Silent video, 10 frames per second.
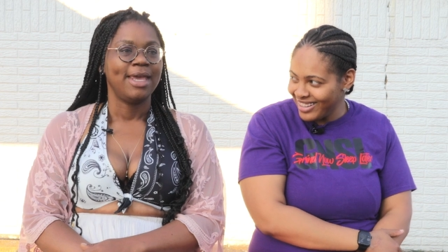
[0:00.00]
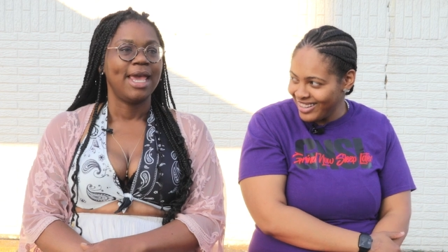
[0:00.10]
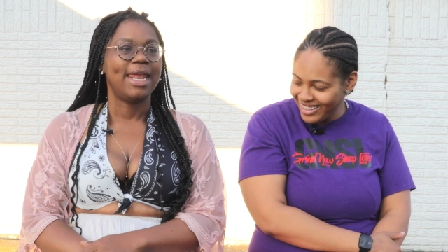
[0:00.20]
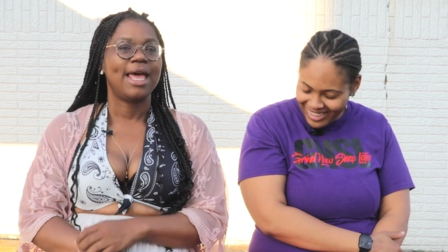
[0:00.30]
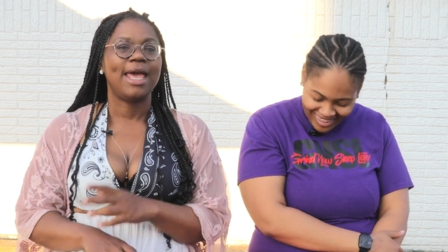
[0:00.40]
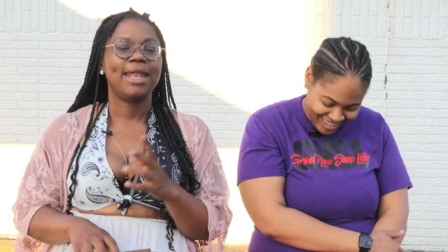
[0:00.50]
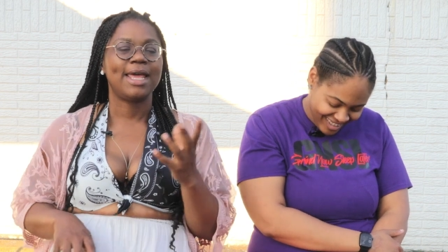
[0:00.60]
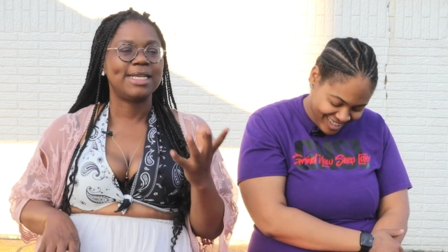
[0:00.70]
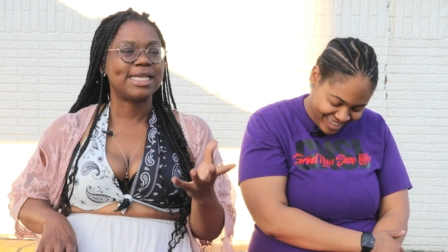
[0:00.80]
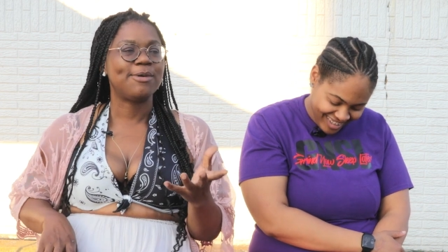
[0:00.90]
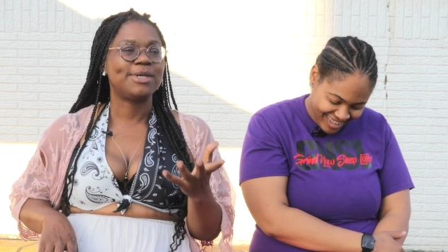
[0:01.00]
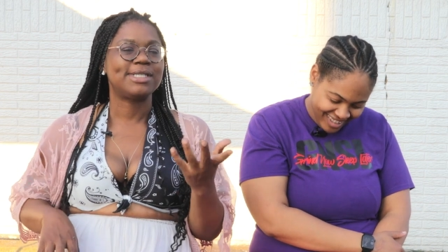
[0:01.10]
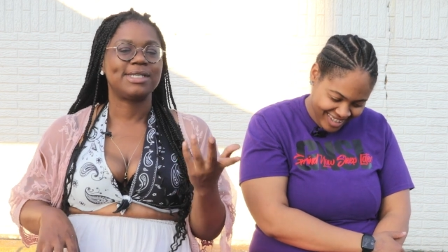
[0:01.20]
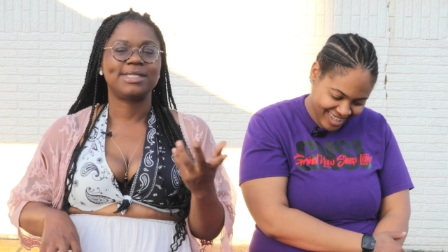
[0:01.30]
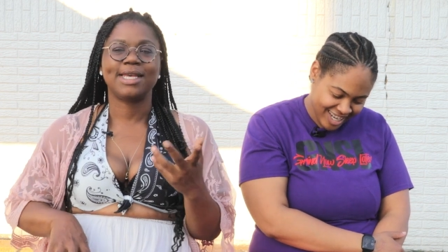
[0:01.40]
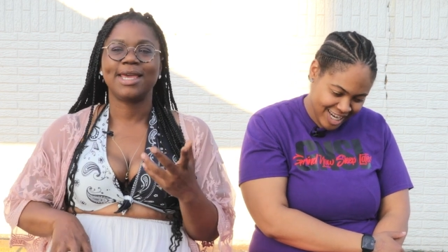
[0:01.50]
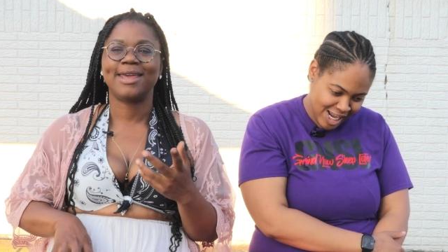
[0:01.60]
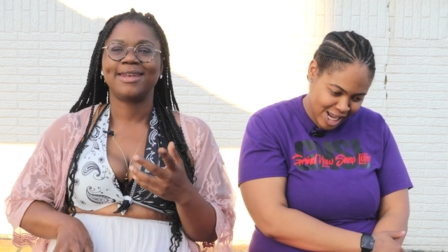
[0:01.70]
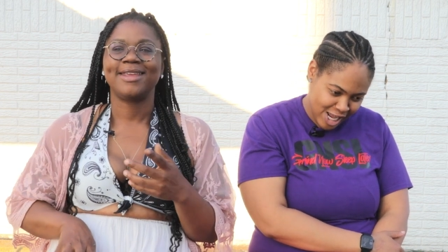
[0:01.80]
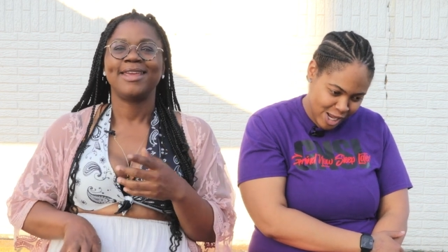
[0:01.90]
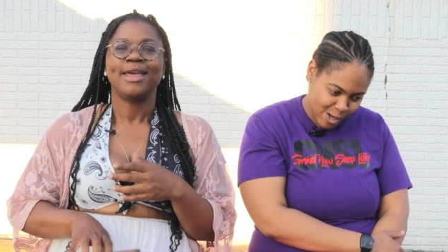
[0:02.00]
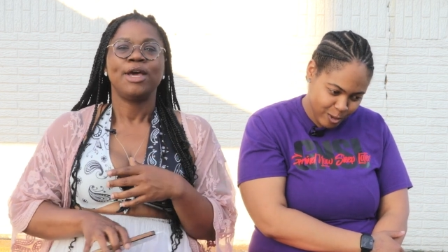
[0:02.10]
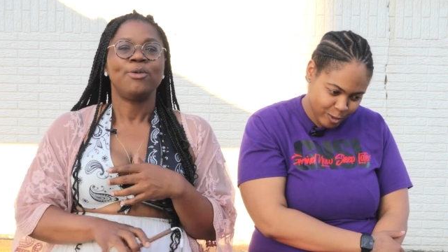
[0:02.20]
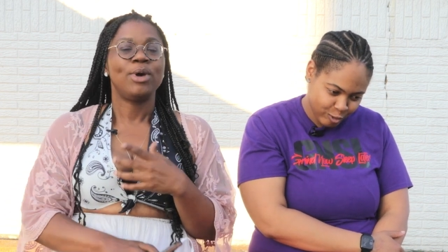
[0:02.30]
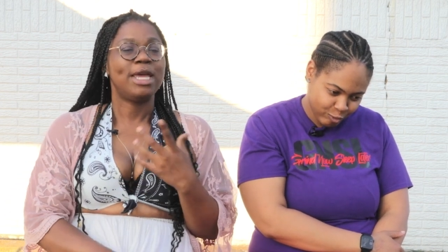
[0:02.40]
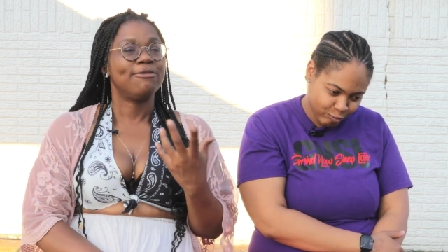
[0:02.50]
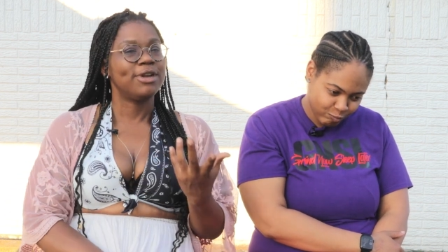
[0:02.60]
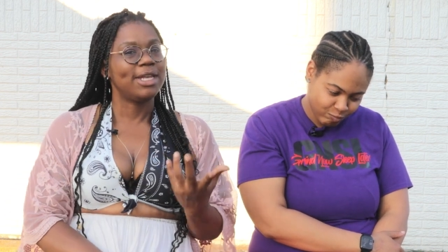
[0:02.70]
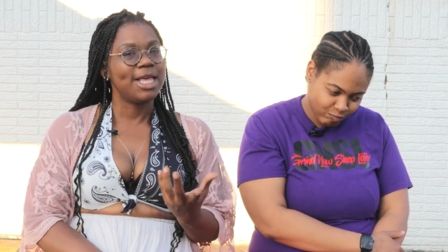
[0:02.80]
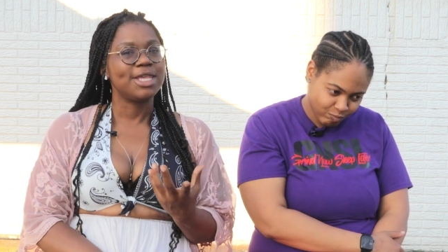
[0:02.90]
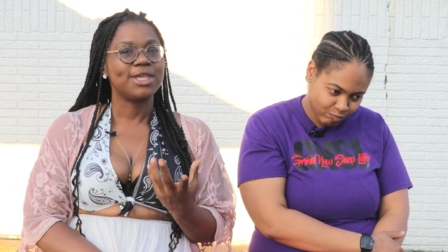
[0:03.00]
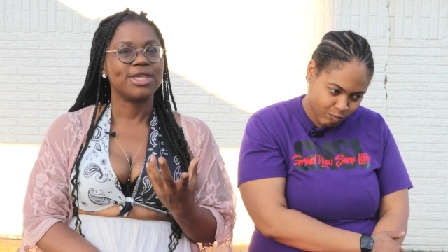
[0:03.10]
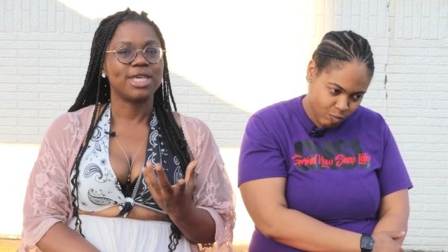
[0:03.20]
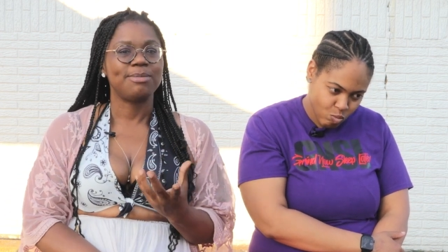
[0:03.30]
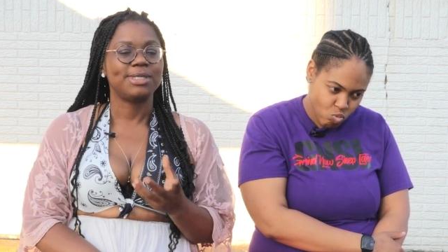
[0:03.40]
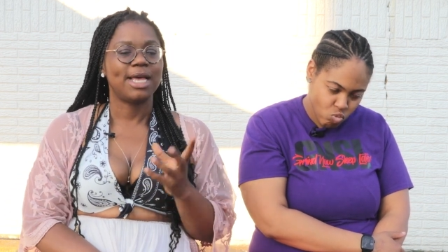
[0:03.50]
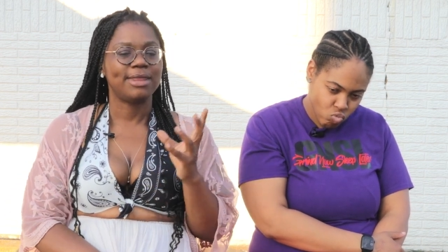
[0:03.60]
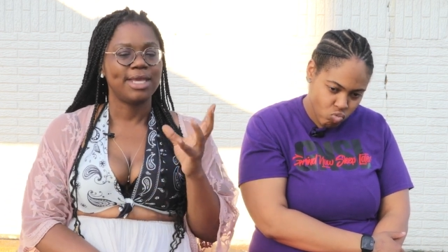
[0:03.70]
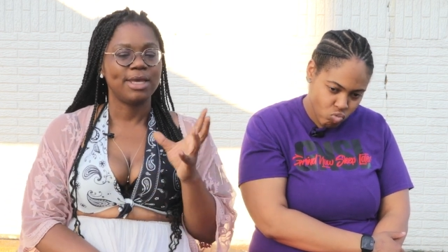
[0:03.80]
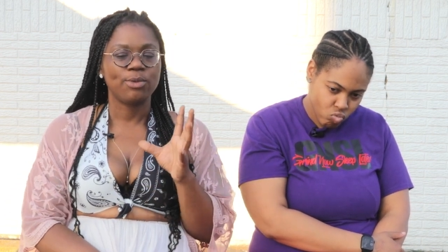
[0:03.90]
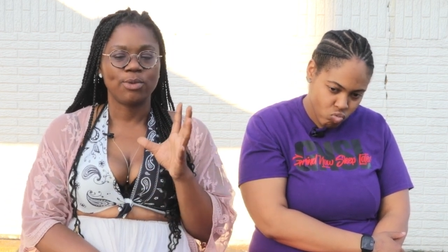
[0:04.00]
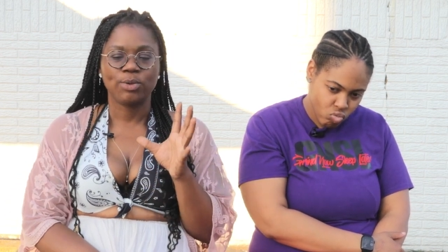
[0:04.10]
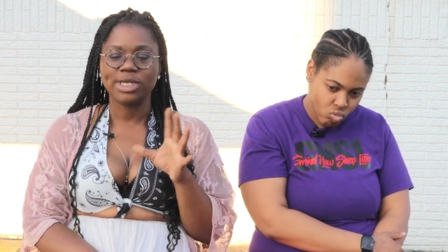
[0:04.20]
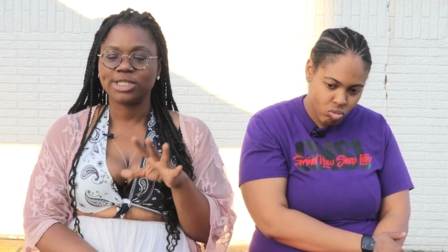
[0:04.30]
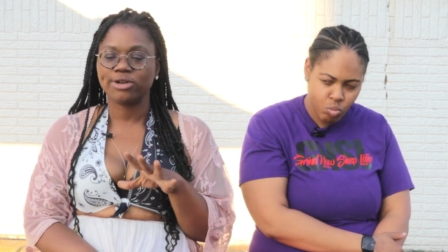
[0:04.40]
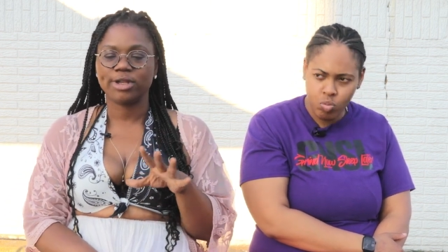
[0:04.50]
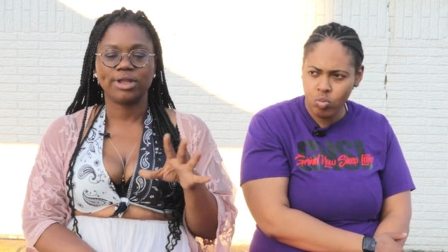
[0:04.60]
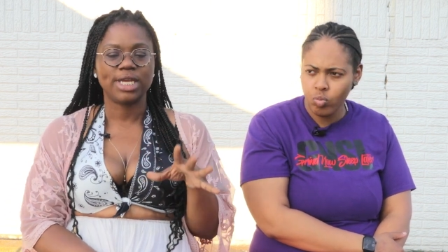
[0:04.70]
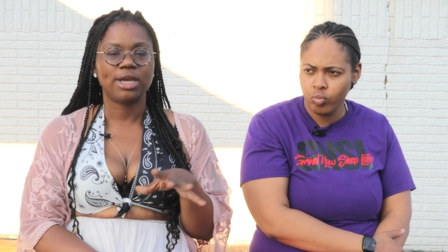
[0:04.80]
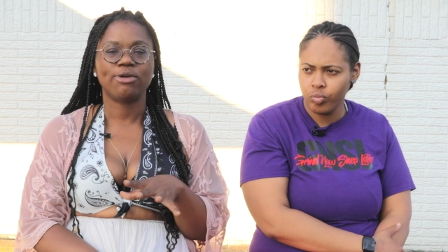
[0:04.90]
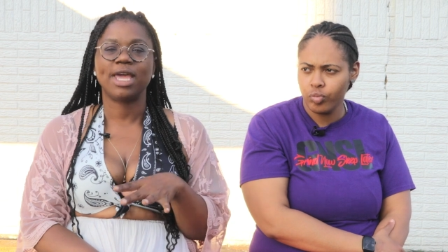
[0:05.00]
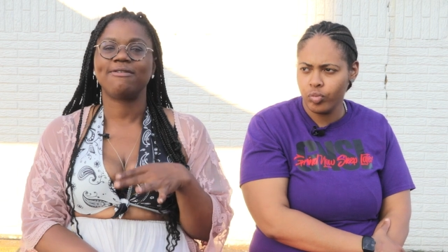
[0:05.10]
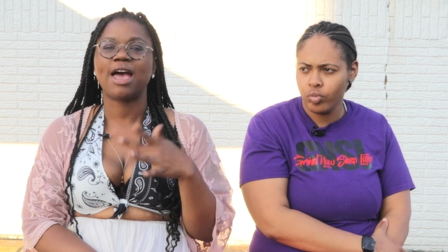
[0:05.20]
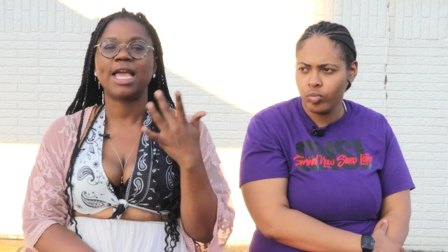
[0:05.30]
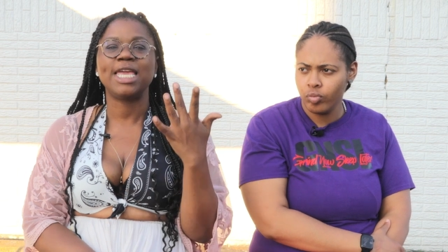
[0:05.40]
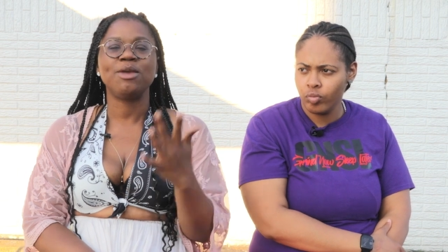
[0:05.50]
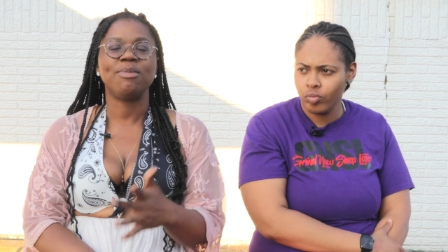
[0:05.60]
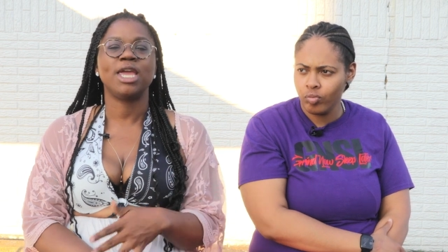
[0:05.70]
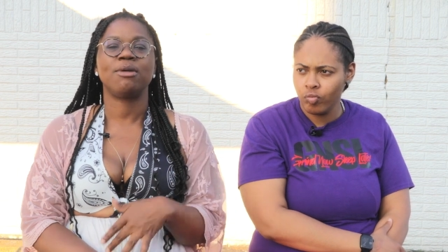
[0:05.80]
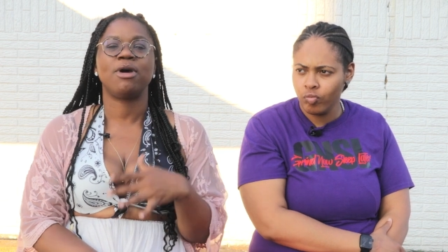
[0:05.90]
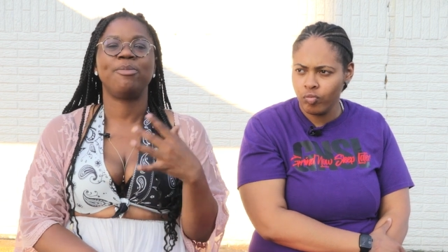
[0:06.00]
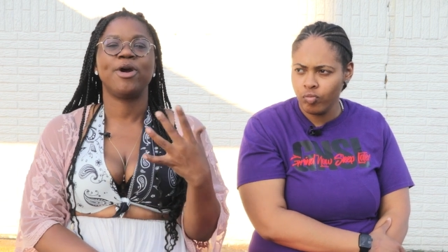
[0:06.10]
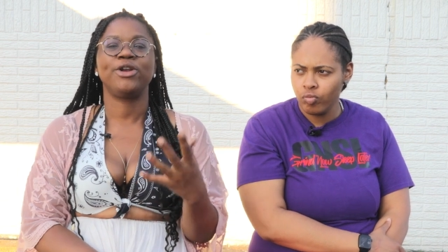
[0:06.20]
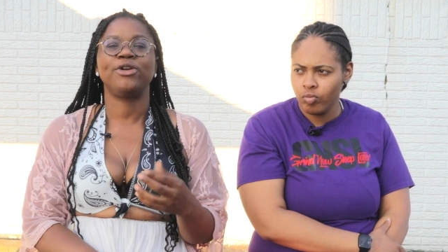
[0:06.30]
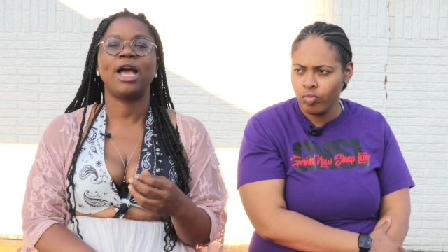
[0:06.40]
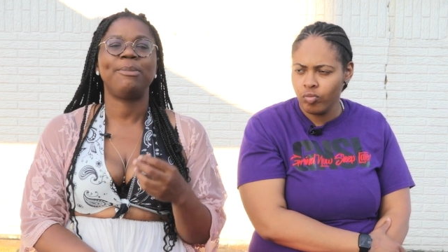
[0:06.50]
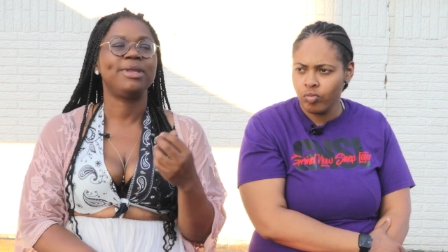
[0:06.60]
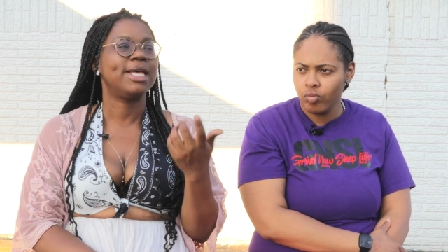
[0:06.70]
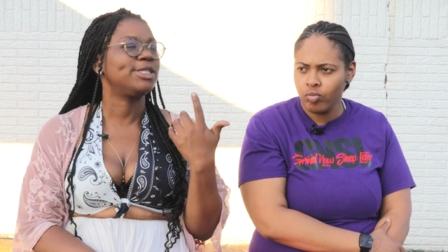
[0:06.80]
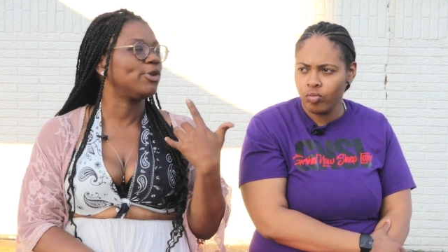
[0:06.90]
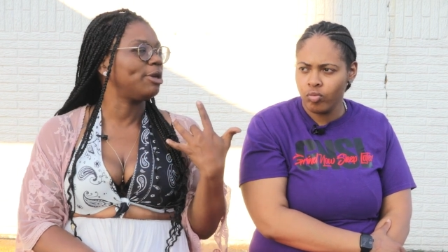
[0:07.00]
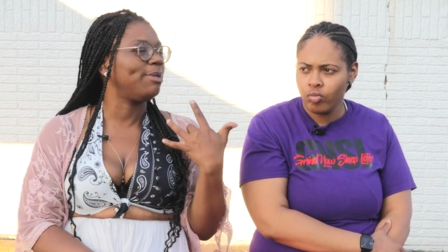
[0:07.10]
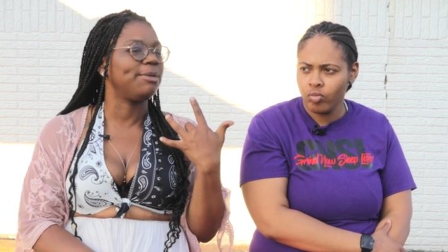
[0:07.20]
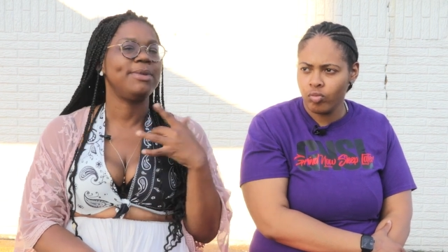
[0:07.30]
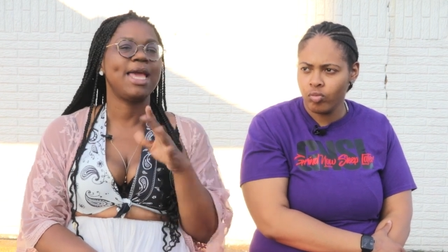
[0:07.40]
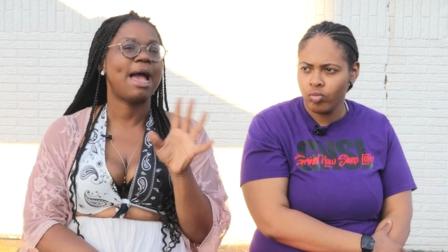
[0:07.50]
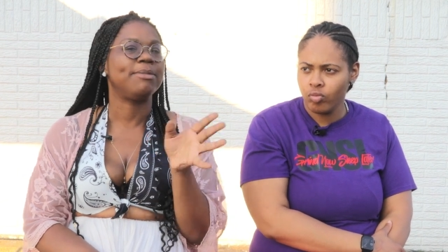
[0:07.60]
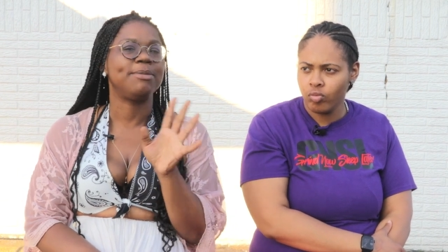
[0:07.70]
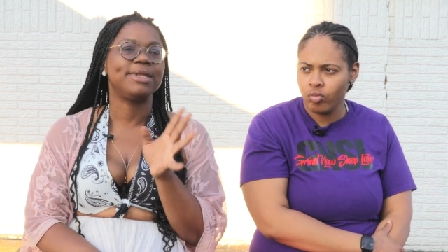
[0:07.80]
Speaker 1: And I, and as I was saying, in relationships, I think we start to think, okay, if I keep making my partner happy, that's gonna make me happy.